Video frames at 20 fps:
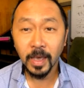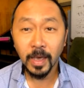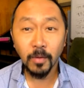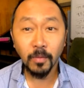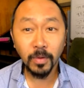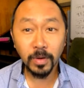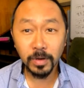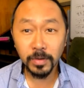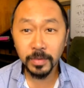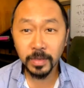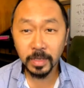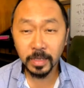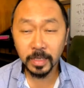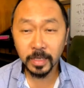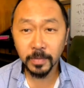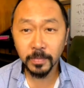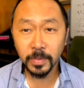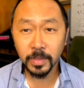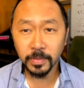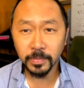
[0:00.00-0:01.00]
What are these
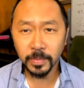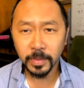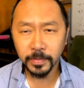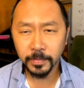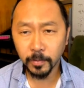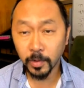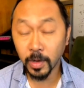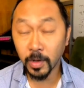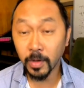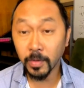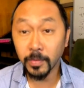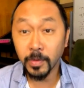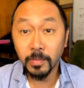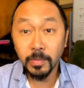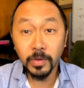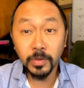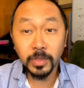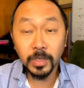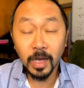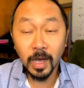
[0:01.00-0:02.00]
symptoms? Well, the
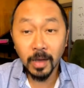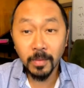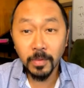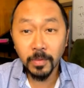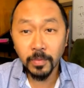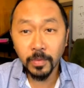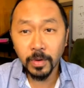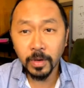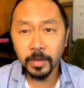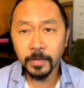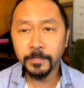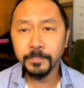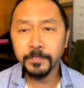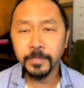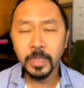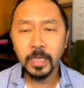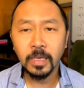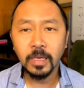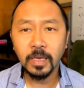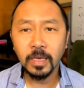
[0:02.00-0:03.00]
most common one
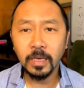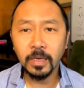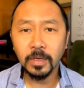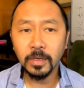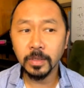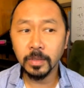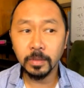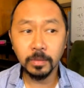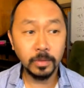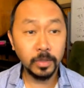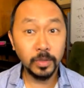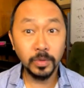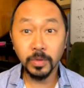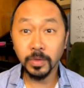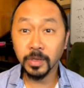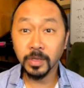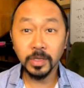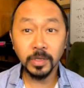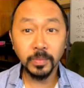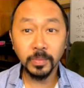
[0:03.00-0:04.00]
is
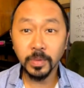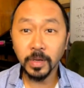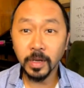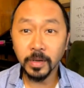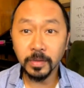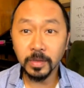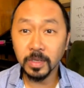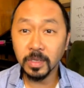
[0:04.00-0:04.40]
shortness of breath.